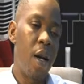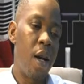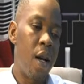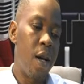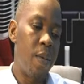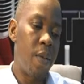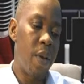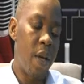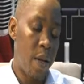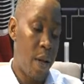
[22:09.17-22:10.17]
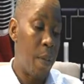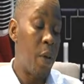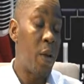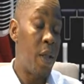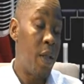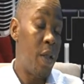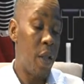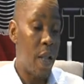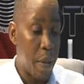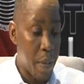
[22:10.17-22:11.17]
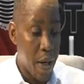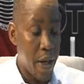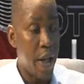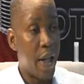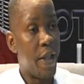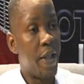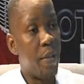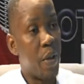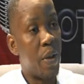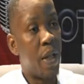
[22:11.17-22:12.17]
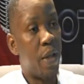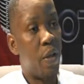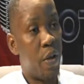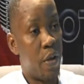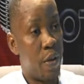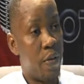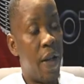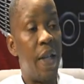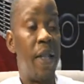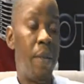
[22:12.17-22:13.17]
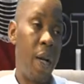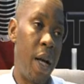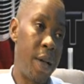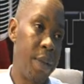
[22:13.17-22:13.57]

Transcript: I'm just saying, just like malaria, the symptoms are just very similar.